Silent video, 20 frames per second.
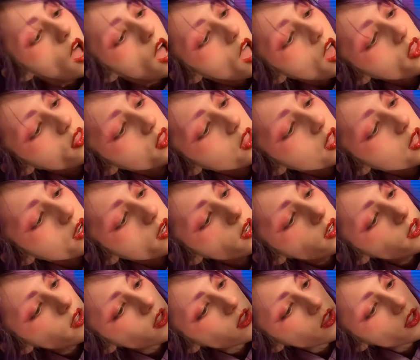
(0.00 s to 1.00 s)
And then
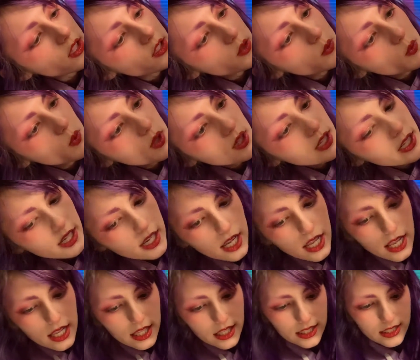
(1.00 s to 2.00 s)
this one
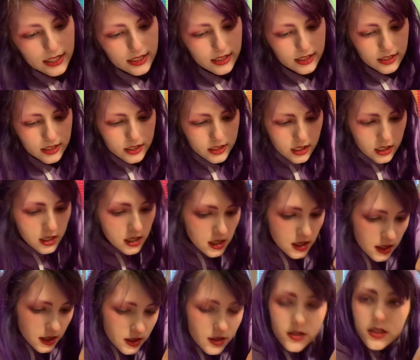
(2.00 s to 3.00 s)
is
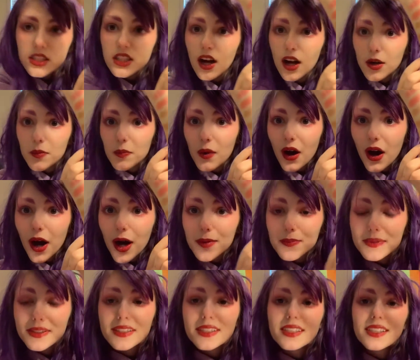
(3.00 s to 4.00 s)
Tongue Pop.
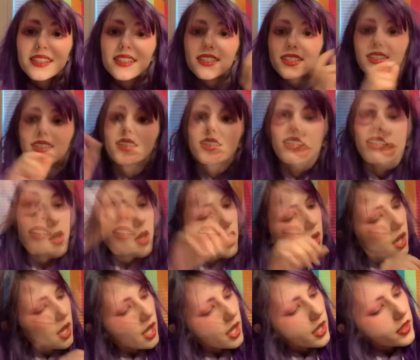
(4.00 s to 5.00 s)

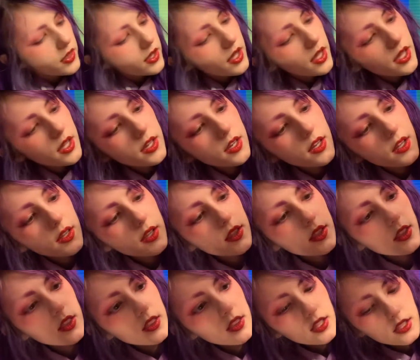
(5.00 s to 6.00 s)
And then
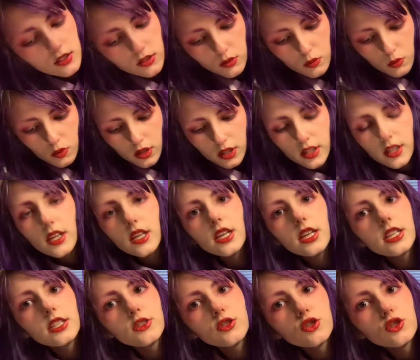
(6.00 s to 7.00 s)
this one
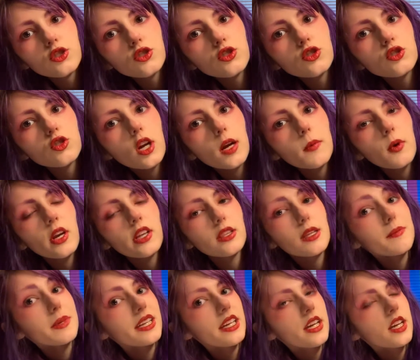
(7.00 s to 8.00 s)
is Strawberry
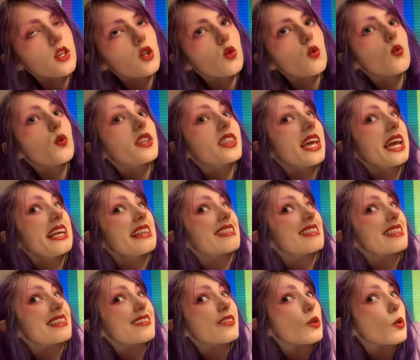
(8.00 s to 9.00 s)
Lemonade with a
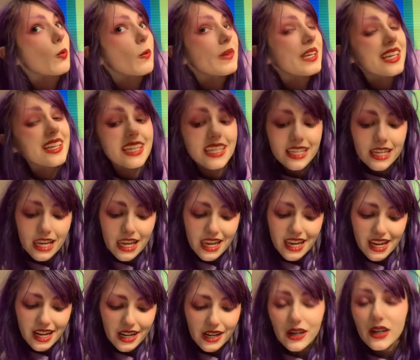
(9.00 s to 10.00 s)
little bit
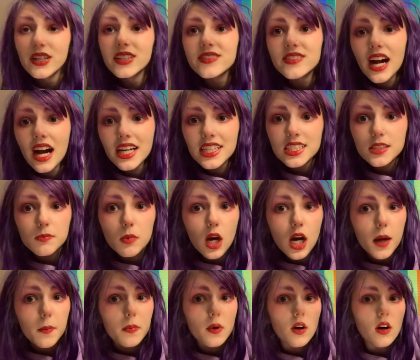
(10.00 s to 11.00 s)
of Ice
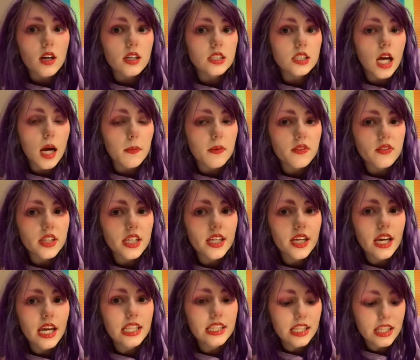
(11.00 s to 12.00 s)
Pop on top of it,
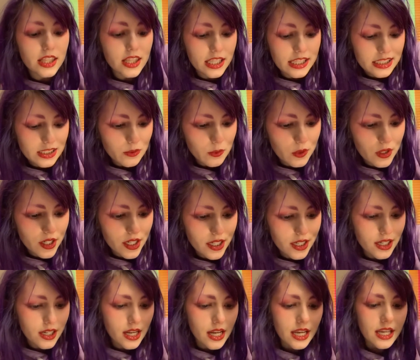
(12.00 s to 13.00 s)
and then this
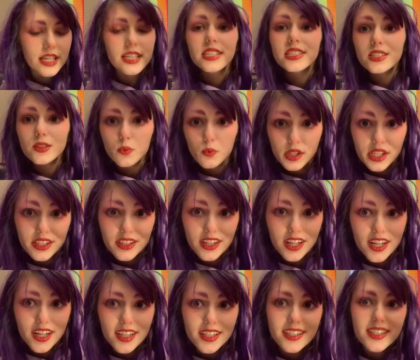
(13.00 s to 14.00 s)
one is
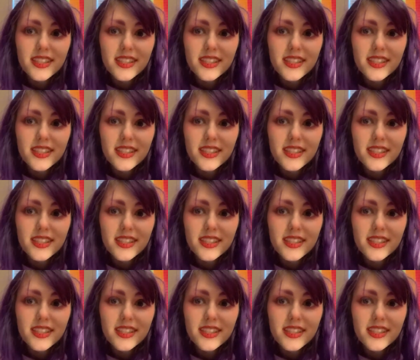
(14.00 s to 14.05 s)
Sweetener.